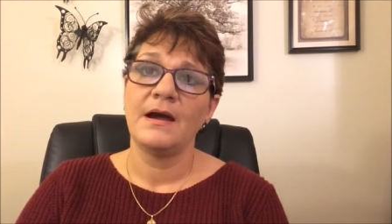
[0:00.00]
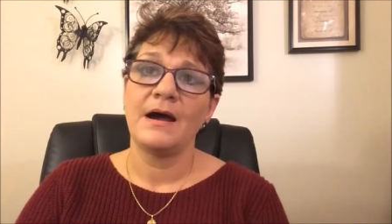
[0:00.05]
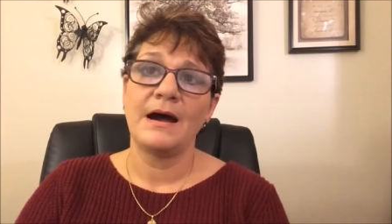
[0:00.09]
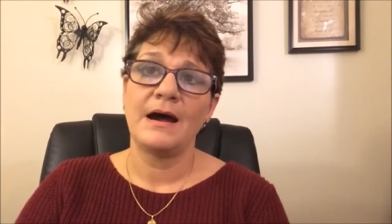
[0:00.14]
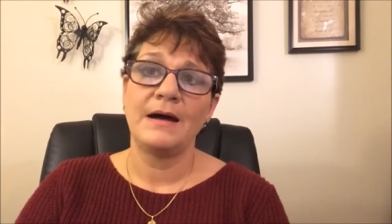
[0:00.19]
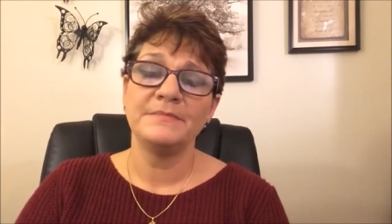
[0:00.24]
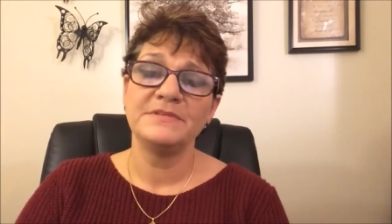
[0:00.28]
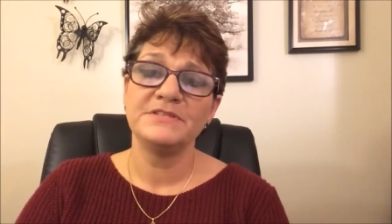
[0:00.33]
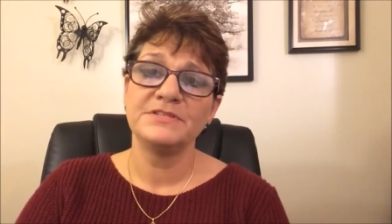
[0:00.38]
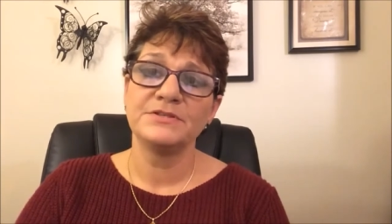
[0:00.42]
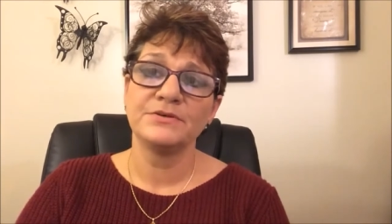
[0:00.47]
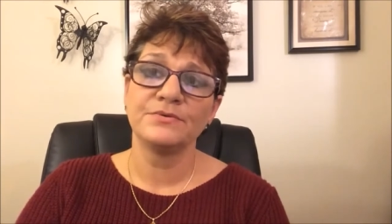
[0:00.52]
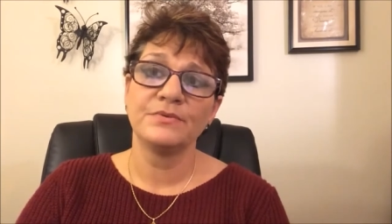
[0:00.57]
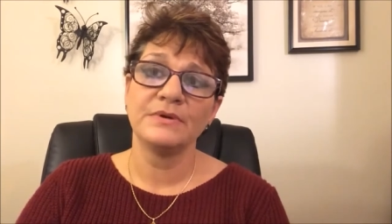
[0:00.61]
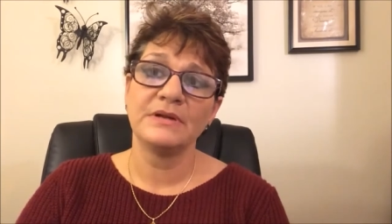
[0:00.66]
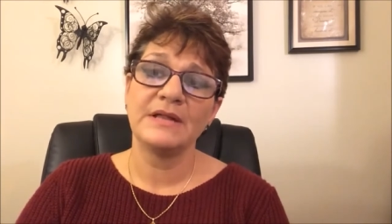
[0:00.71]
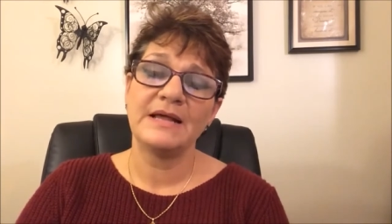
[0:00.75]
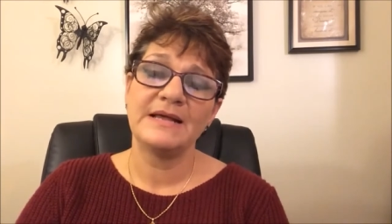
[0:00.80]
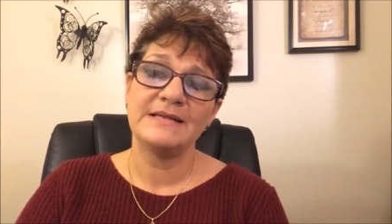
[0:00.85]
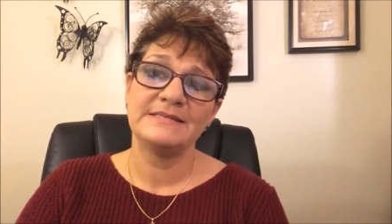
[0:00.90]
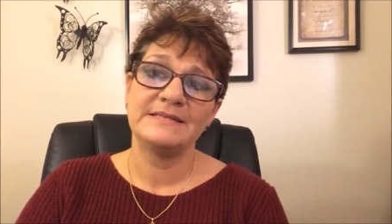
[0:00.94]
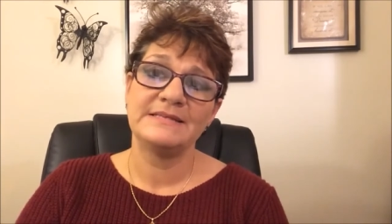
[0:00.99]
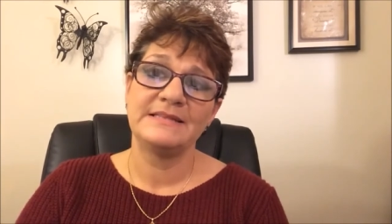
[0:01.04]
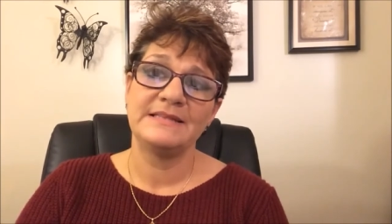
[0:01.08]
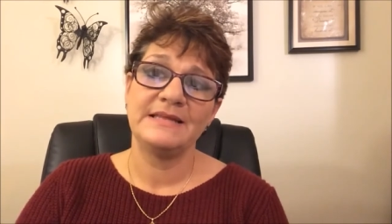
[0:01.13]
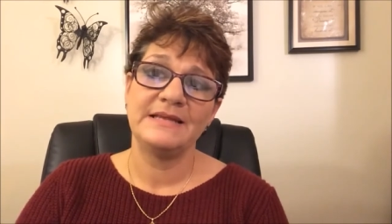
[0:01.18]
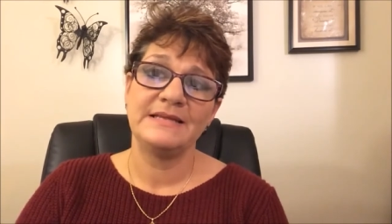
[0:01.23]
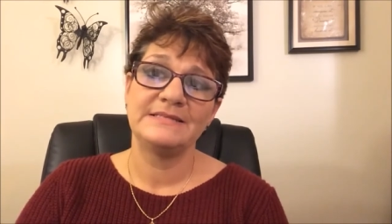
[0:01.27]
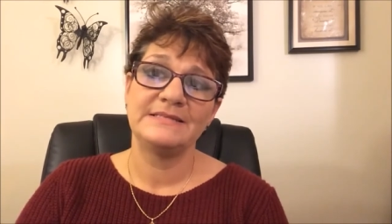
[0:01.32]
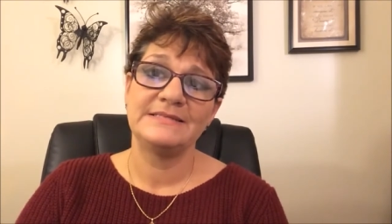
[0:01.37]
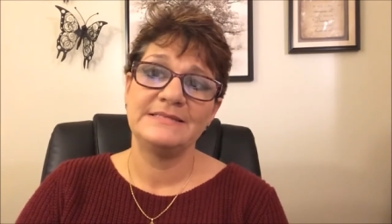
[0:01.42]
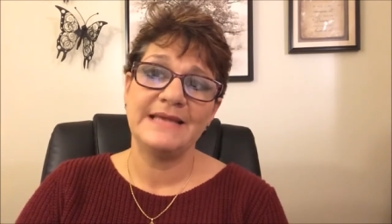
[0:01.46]
I'm still realizing
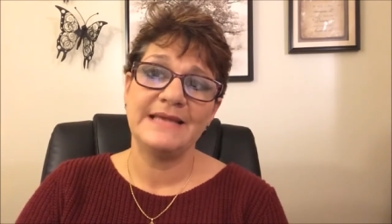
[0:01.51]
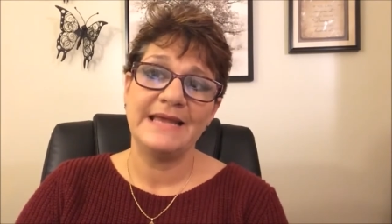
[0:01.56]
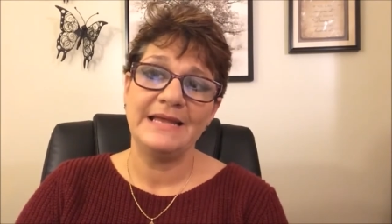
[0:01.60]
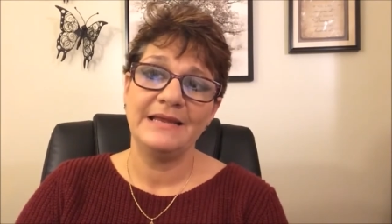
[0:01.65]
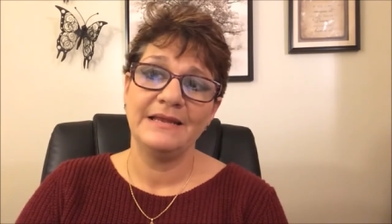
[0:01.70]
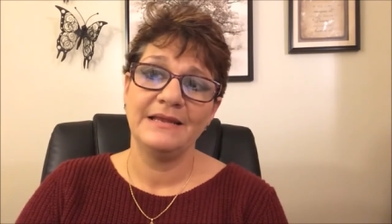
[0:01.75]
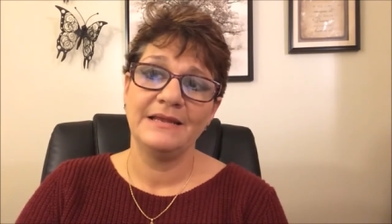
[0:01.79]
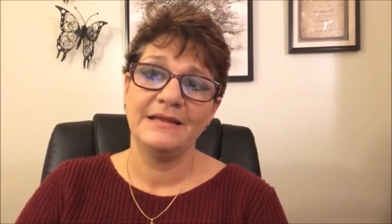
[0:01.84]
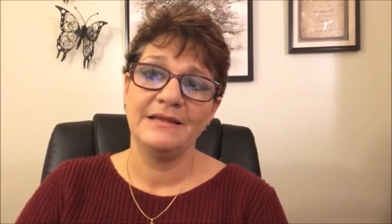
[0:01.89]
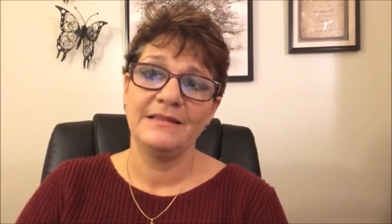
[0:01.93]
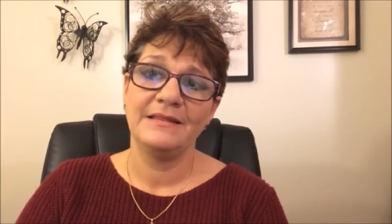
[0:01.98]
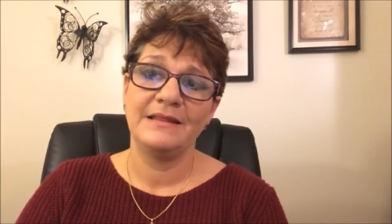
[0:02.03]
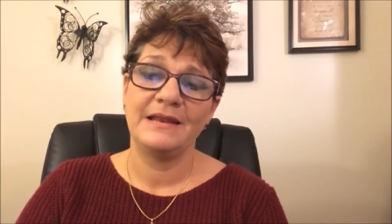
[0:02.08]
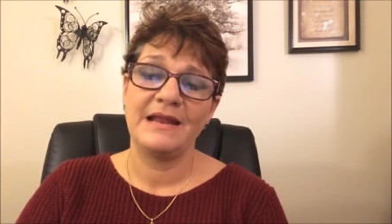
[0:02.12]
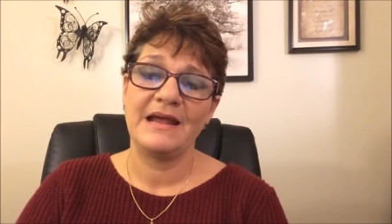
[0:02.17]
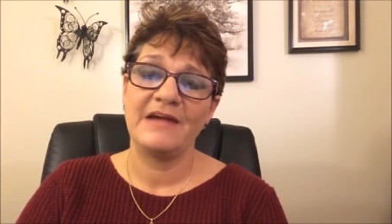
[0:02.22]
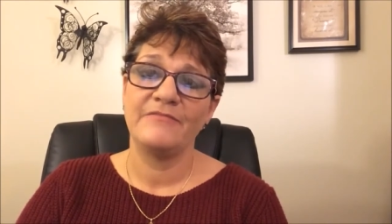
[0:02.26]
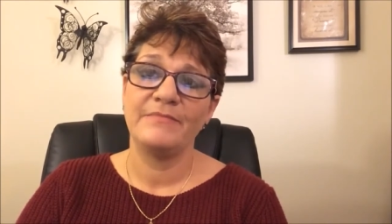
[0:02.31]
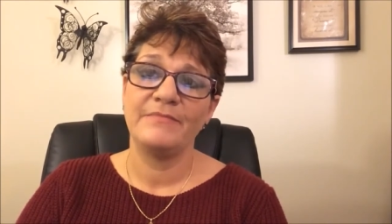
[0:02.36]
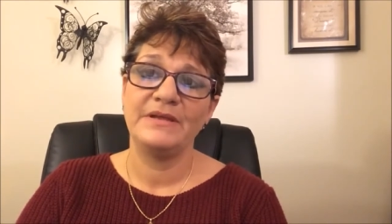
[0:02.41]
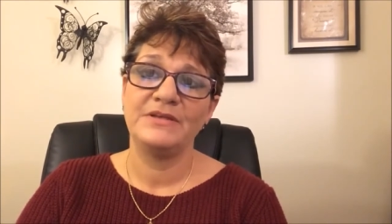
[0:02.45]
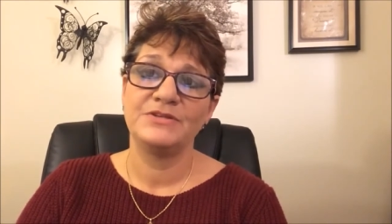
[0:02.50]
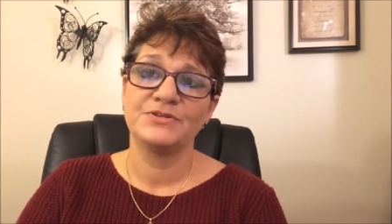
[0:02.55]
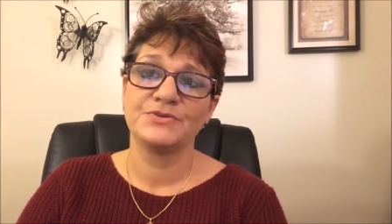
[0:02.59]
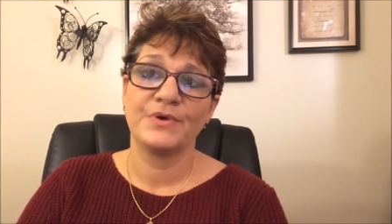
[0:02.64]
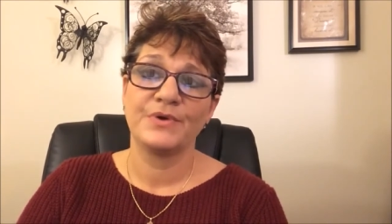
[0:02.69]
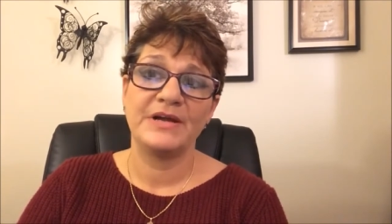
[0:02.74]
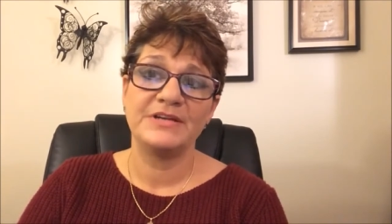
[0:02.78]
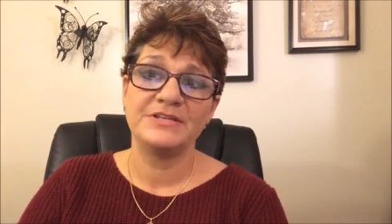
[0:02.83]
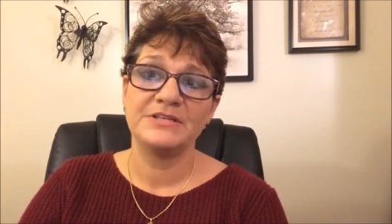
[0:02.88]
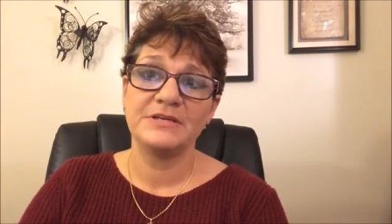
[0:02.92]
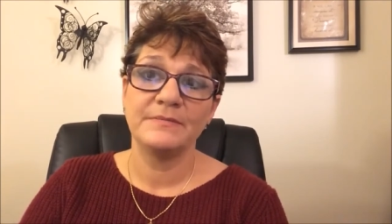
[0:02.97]
things daily that have me
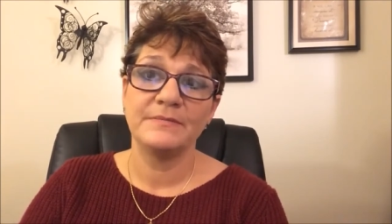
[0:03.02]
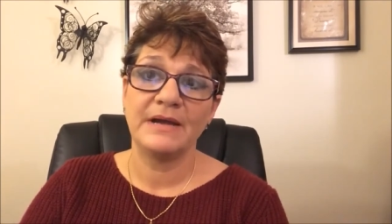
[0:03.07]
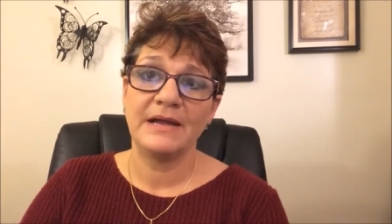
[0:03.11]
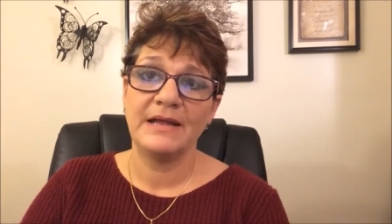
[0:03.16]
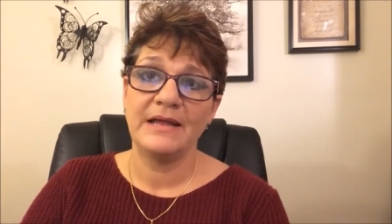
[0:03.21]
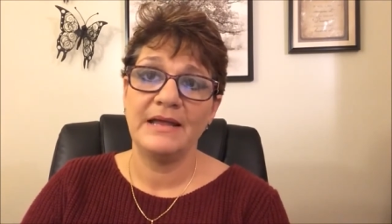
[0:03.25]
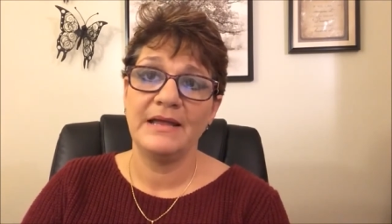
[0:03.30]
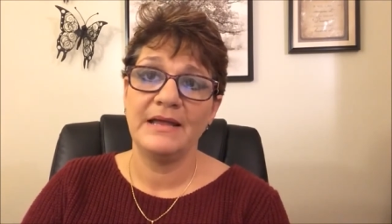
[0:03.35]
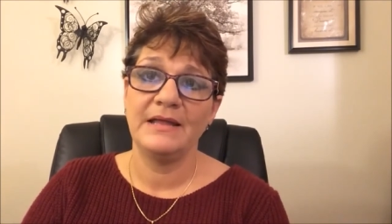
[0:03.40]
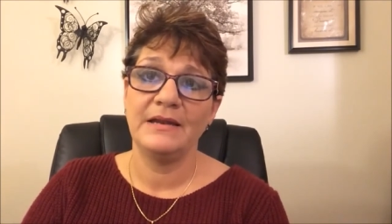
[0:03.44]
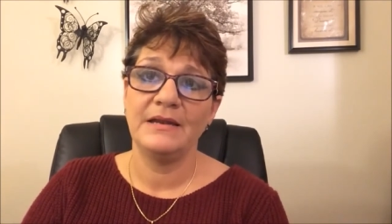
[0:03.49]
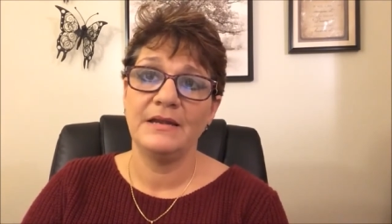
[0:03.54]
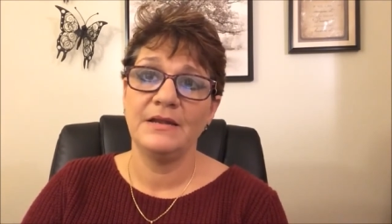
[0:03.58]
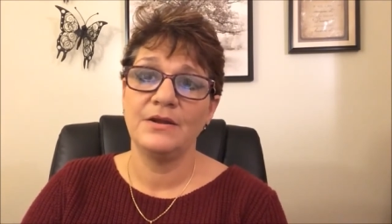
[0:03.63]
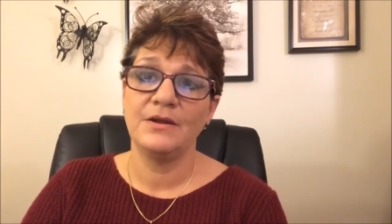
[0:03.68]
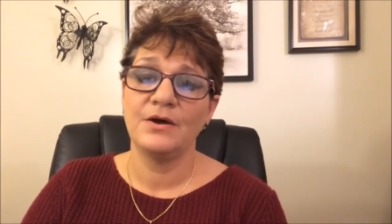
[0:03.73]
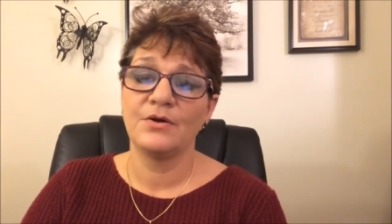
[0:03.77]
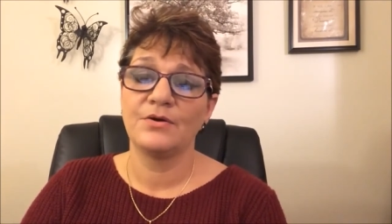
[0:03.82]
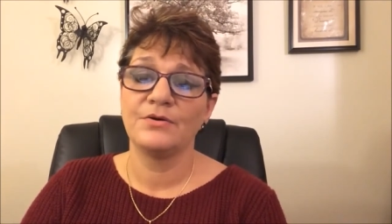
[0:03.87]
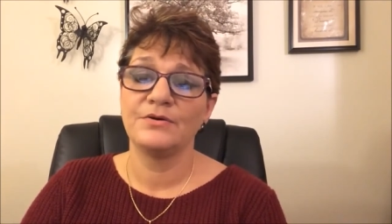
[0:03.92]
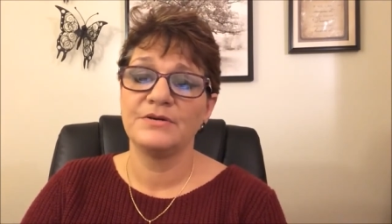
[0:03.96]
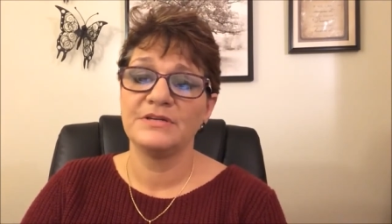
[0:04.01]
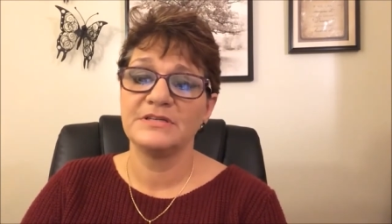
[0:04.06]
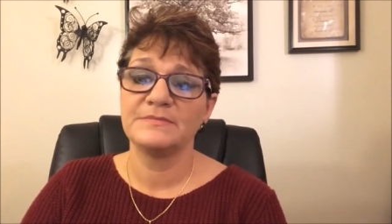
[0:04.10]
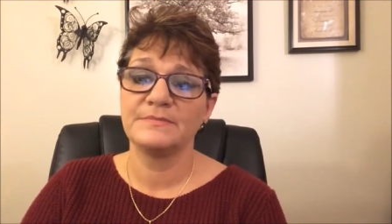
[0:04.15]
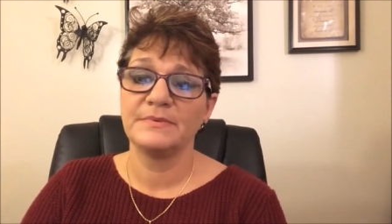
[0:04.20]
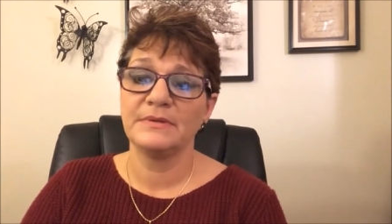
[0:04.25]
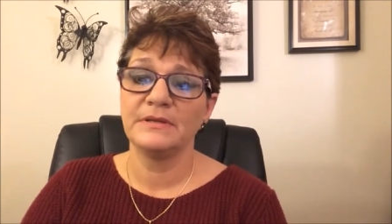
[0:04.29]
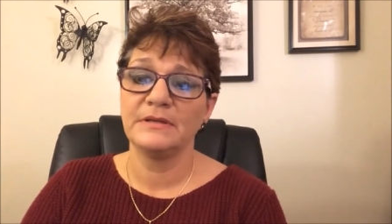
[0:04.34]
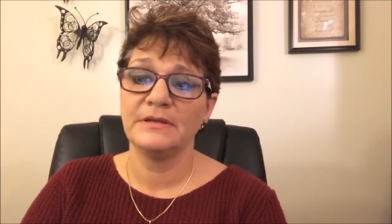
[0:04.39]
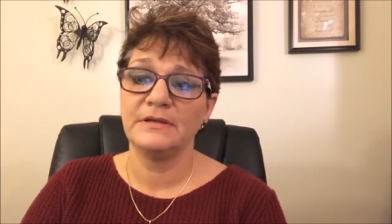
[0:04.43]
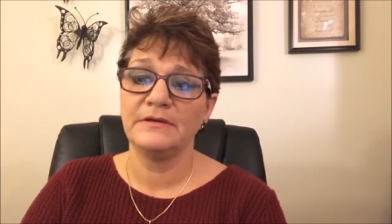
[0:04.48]
scratching my head in utter
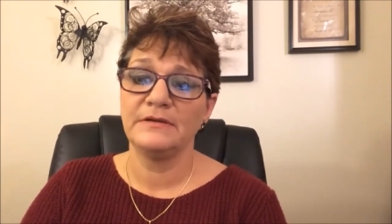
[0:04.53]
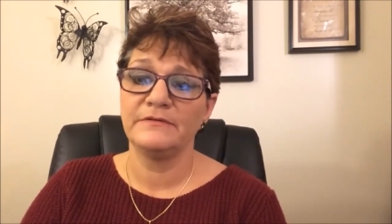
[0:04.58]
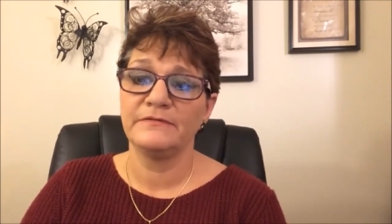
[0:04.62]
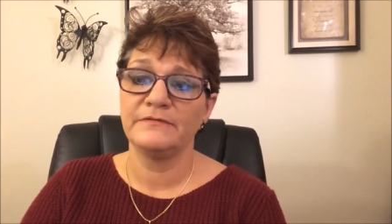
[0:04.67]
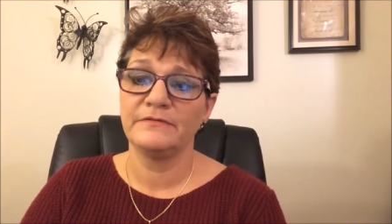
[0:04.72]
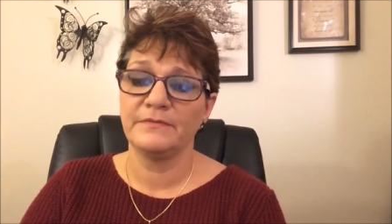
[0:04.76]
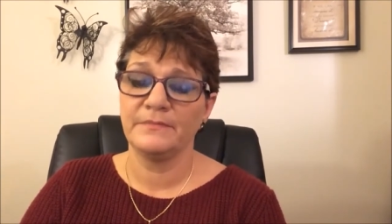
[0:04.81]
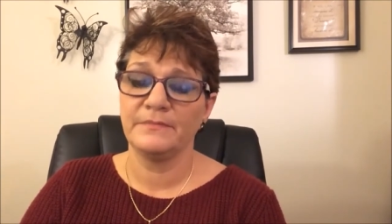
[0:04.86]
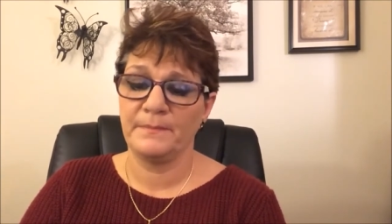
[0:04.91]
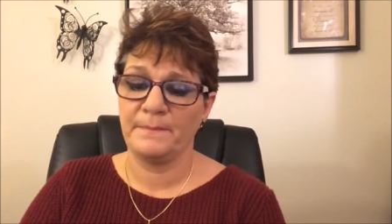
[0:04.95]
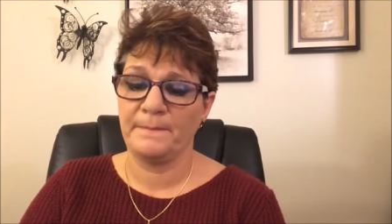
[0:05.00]
disbelief.